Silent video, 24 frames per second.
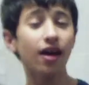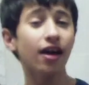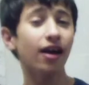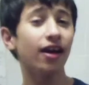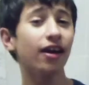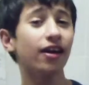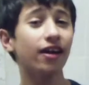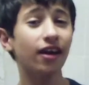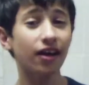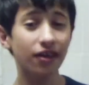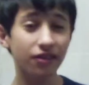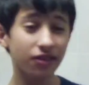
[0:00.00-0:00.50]
Hey
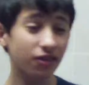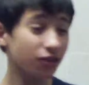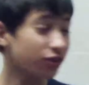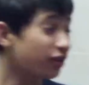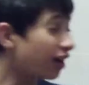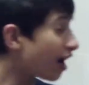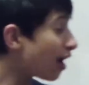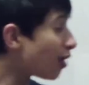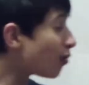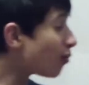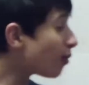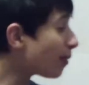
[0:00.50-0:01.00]
guys, so
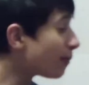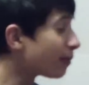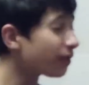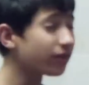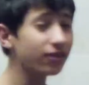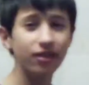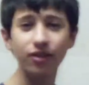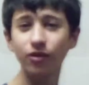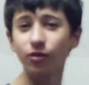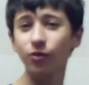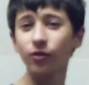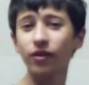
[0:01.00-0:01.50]
now we're
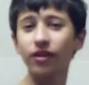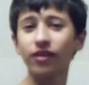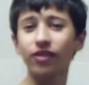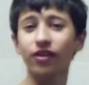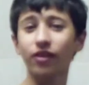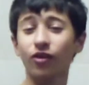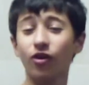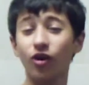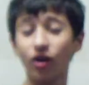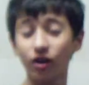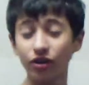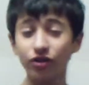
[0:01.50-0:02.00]
busy doing the
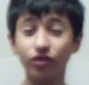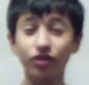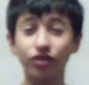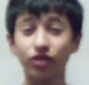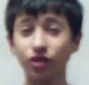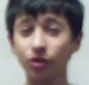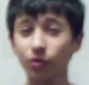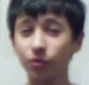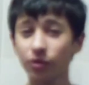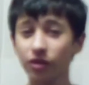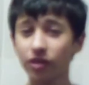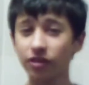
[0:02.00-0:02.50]

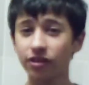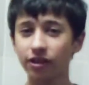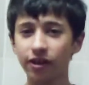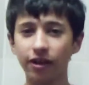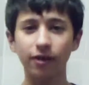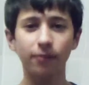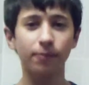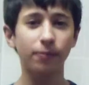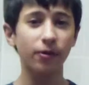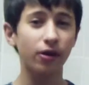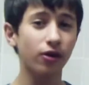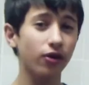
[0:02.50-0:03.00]
continuity
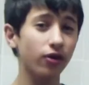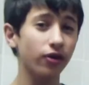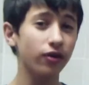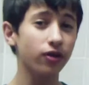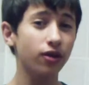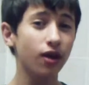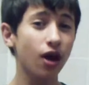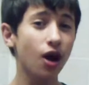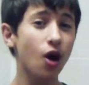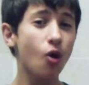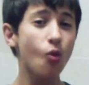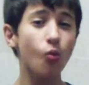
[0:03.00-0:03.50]
check because
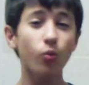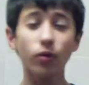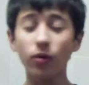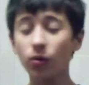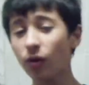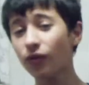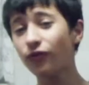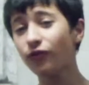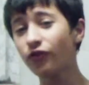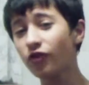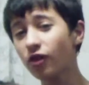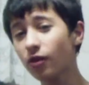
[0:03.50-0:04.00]
we
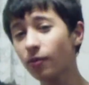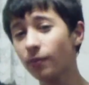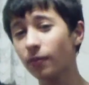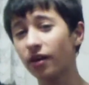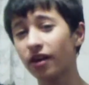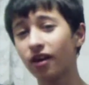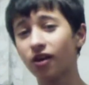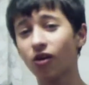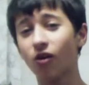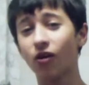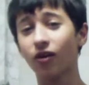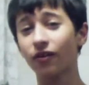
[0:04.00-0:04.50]
were
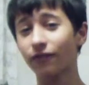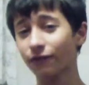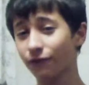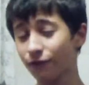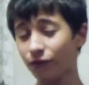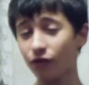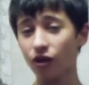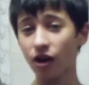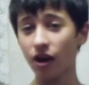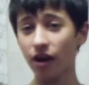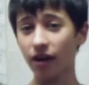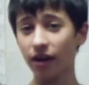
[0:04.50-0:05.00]
filming on
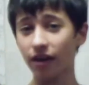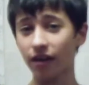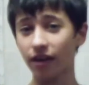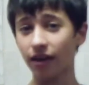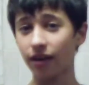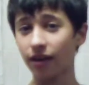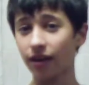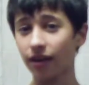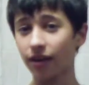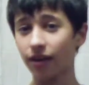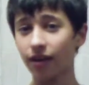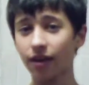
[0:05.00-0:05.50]

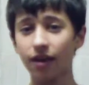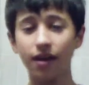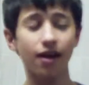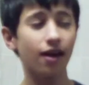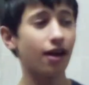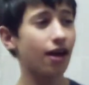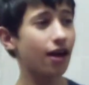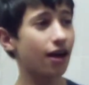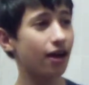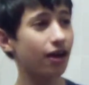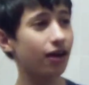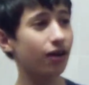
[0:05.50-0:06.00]
Friday.
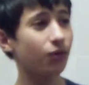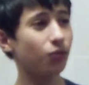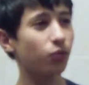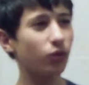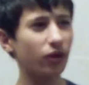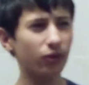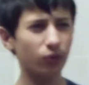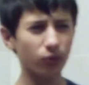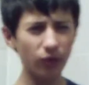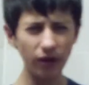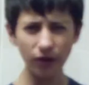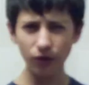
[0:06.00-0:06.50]
And
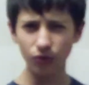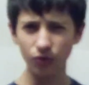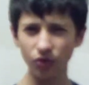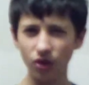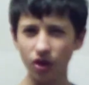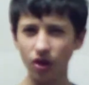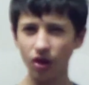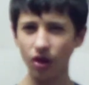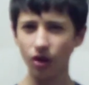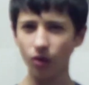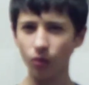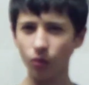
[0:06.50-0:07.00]
what went
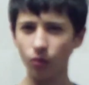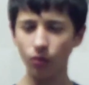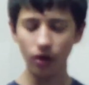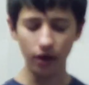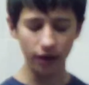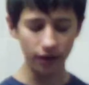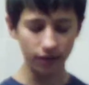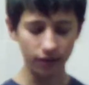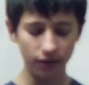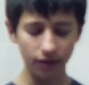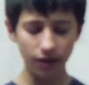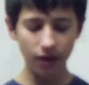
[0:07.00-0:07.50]
wrong
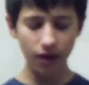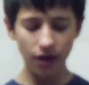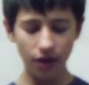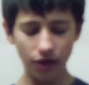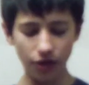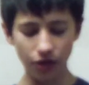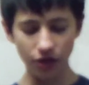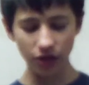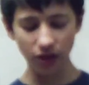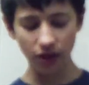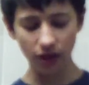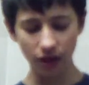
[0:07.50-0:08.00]
was
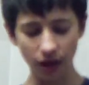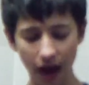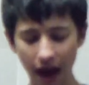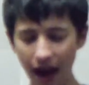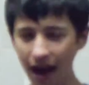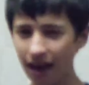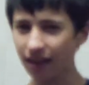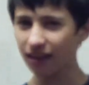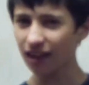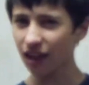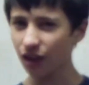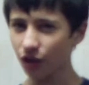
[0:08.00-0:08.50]
the
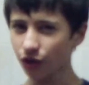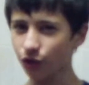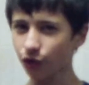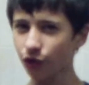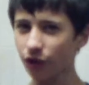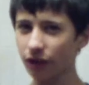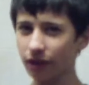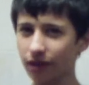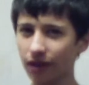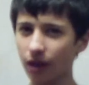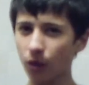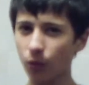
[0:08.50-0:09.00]
handheld
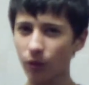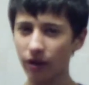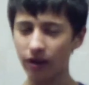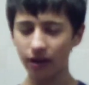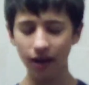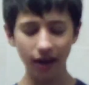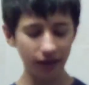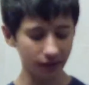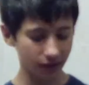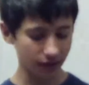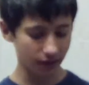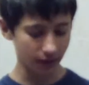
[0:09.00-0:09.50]
rig that we
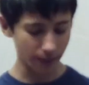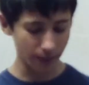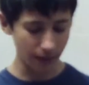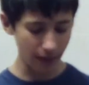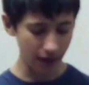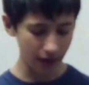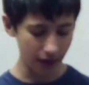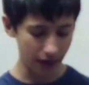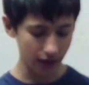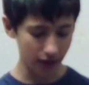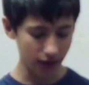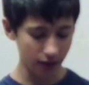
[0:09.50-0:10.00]
custom
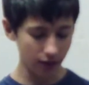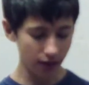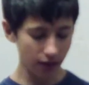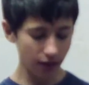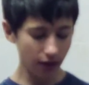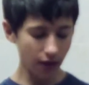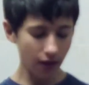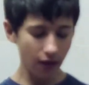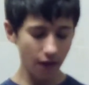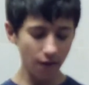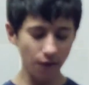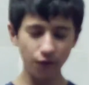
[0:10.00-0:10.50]
made
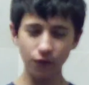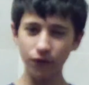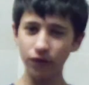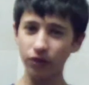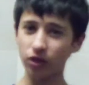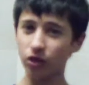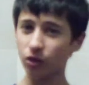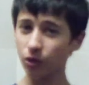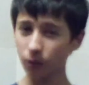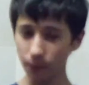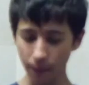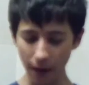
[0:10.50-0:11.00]

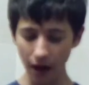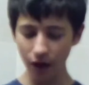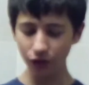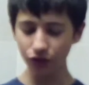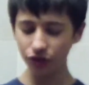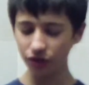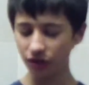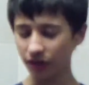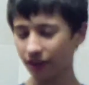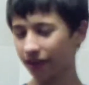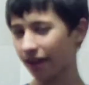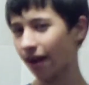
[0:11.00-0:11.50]
to
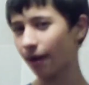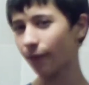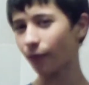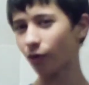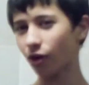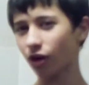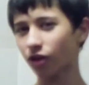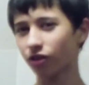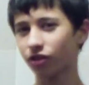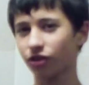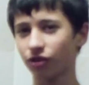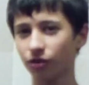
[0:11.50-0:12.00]
mount a camera
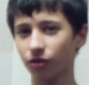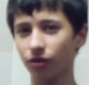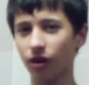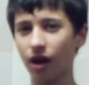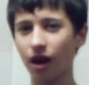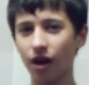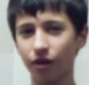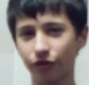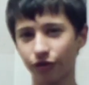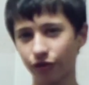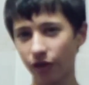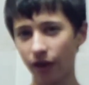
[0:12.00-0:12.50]
onto
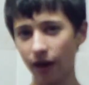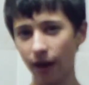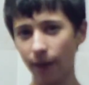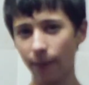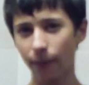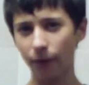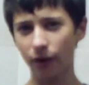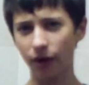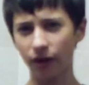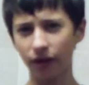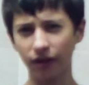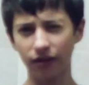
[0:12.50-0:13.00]
our
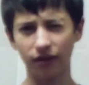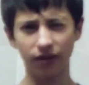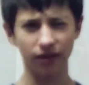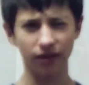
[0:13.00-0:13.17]
tripod, it's